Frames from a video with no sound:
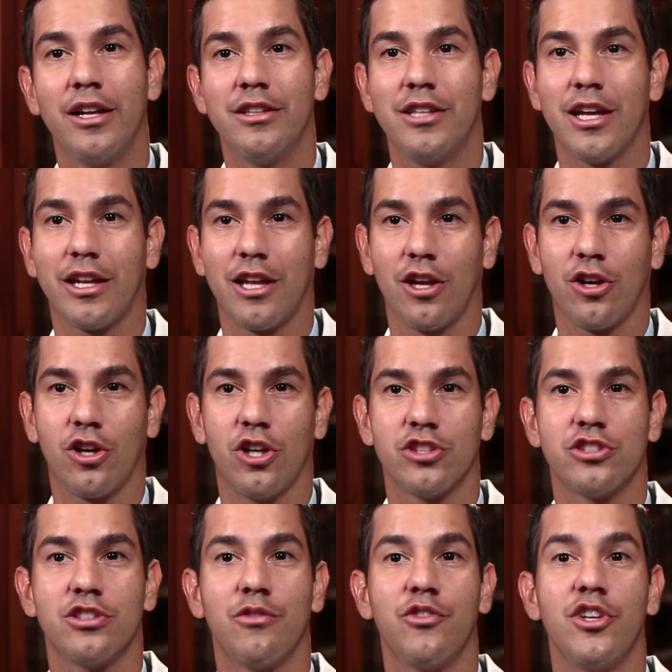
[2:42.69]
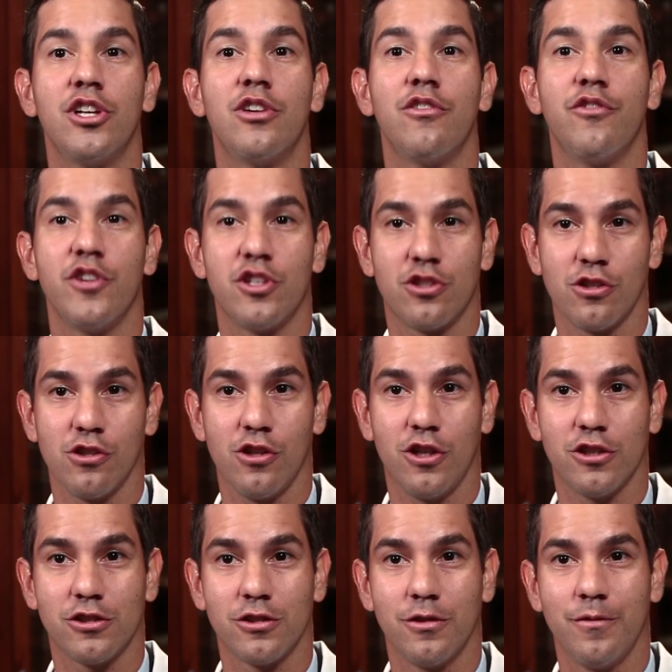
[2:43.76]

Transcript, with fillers: that can cause severe vision loss.